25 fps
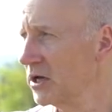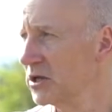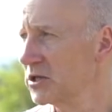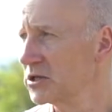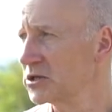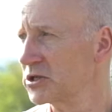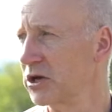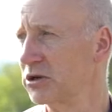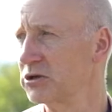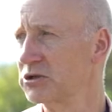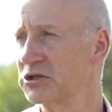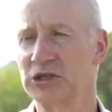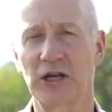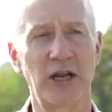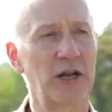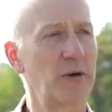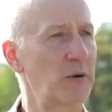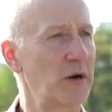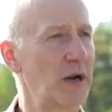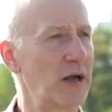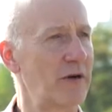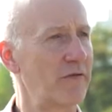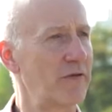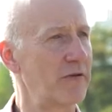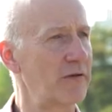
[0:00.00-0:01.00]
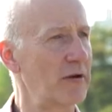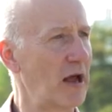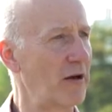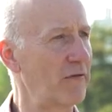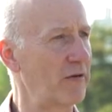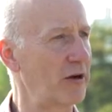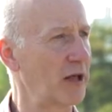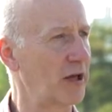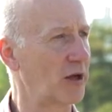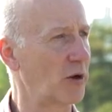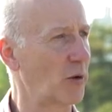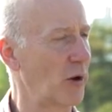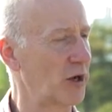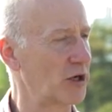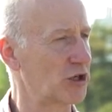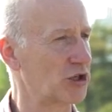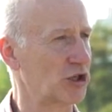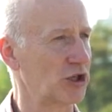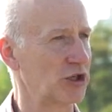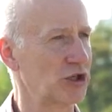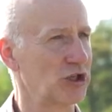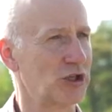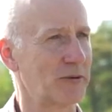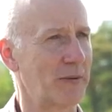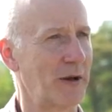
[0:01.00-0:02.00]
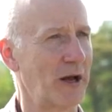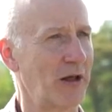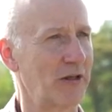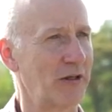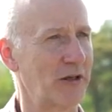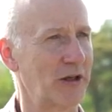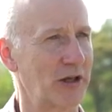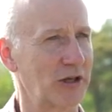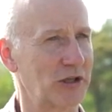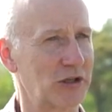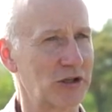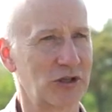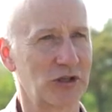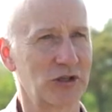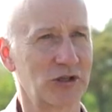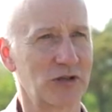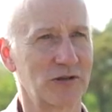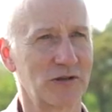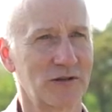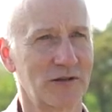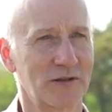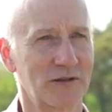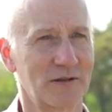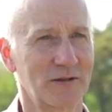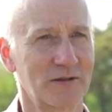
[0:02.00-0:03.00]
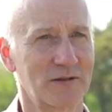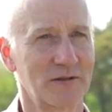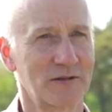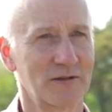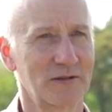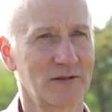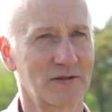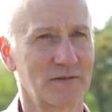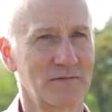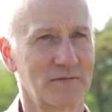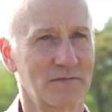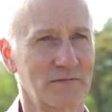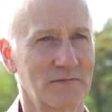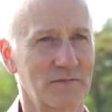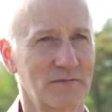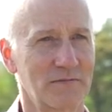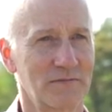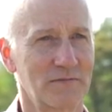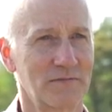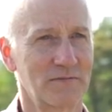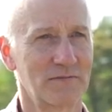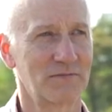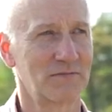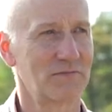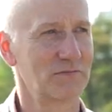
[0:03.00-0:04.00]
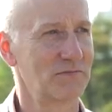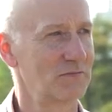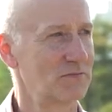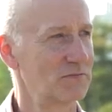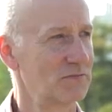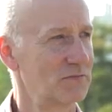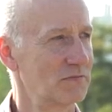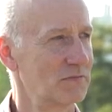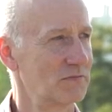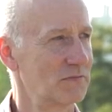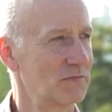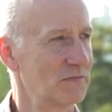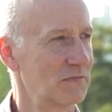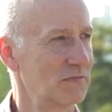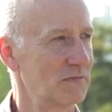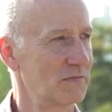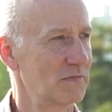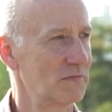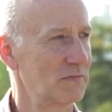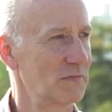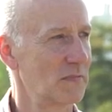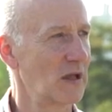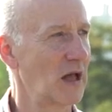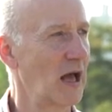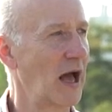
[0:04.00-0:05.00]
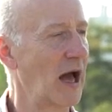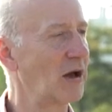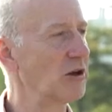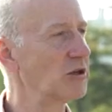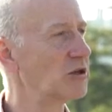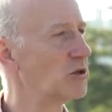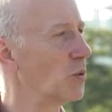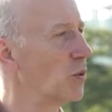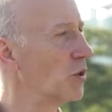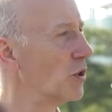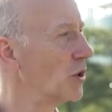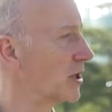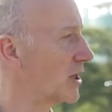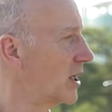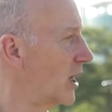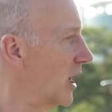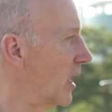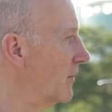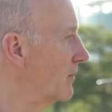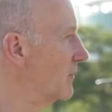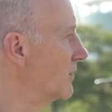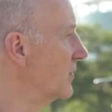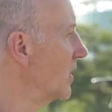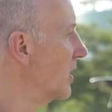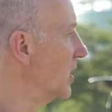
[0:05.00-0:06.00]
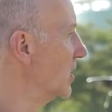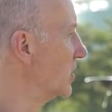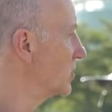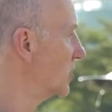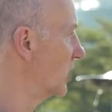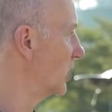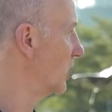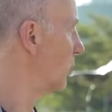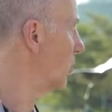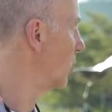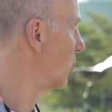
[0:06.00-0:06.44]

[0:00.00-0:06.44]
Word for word: So does anyone ever have any questions about this? How does the water, How does the water come? So the